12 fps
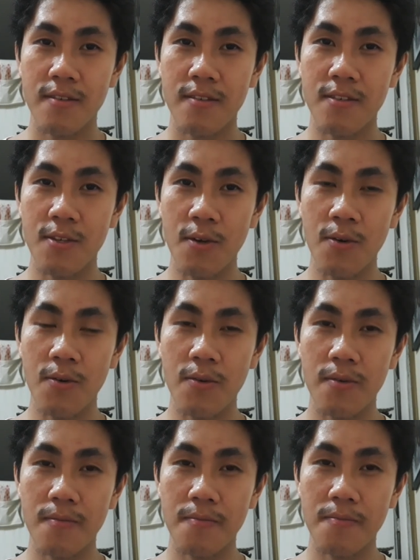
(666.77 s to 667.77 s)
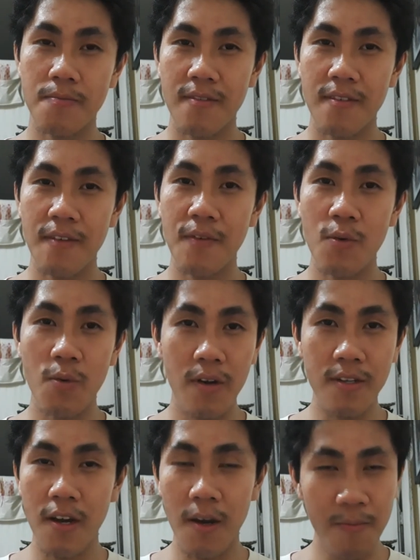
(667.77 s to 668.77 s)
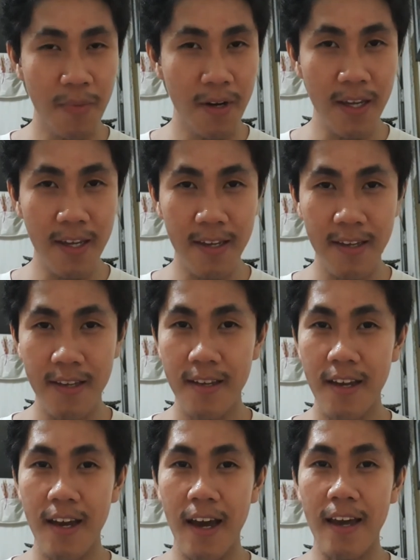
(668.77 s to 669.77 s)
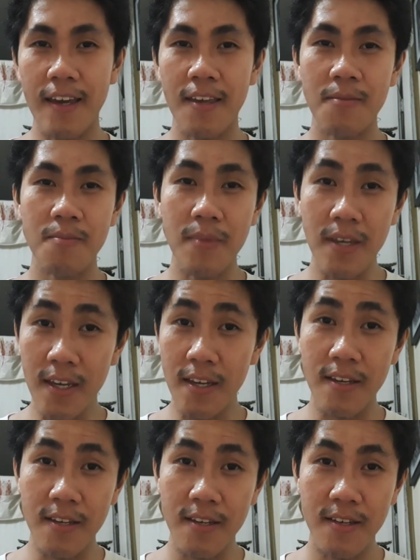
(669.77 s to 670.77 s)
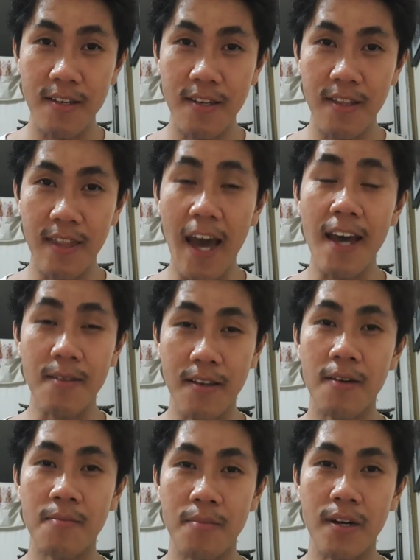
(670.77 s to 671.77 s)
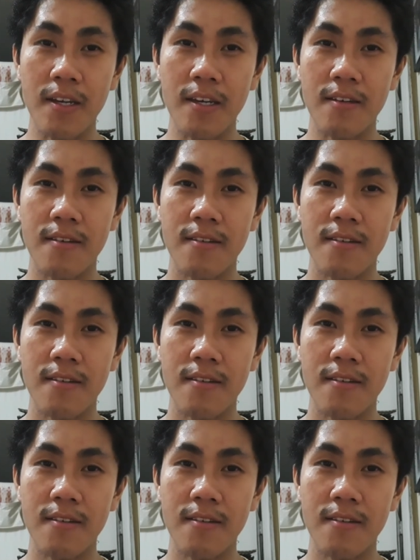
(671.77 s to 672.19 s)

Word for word: So if you want company, I can be that company